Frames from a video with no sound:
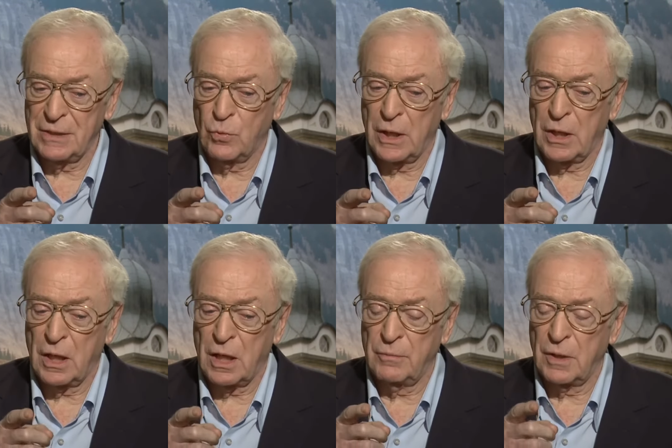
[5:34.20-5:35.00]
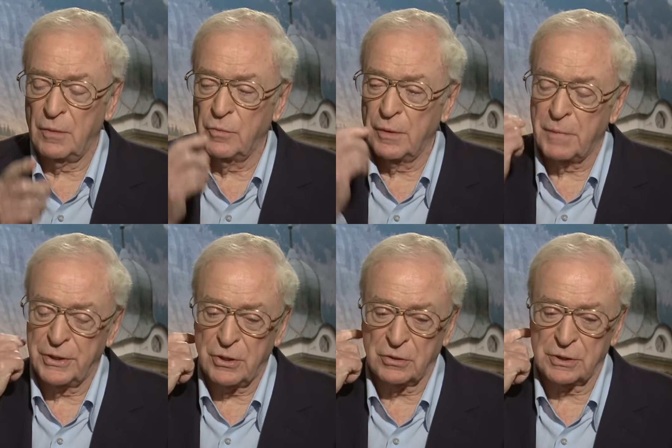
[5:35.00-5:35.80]
well as the couple
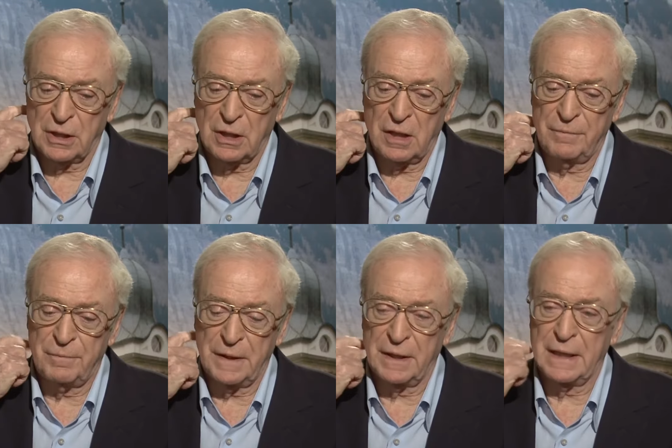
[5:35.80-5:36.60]
struggled with poverty.